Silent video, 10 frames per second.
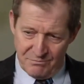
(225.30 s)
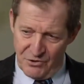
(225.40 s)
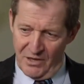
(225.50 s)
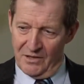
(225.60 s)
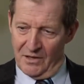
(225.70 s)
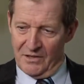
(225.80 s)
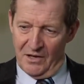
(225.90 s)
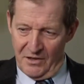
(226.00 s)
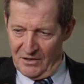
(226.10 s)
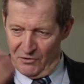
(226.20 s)
try, I
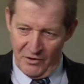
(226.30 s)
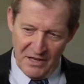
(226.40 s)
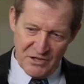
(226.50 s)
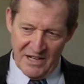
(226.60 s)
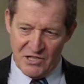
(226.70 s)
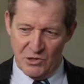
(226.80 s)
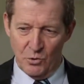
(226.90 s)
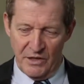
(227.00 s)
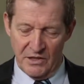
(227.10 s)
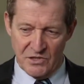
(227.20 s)
know you've got an international
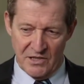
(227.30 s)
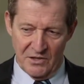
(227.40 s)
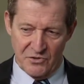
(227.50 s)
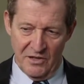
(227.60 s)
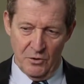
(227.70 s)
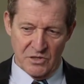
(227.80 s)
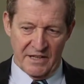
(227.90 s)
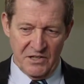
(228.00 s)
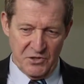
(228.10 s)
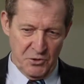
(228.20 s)
audience, and I'll try not to
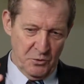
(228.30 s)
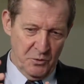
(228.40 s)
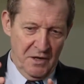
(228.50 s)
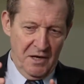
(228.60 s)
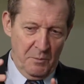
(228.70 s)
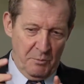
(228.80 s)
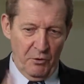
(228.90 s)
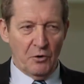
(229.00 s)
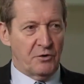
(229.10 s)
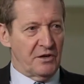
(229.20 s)
get too
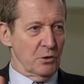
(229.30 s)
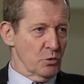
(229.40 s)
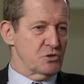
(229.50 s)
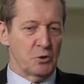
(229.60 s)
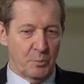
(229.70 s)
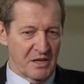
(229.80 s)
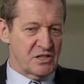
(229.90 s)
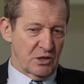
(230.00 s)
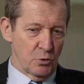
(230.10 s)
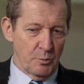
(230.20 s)
parochial or too
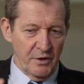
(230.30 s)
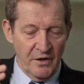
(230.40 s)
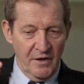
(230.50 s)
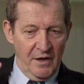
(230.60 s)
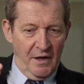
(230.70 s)
political, but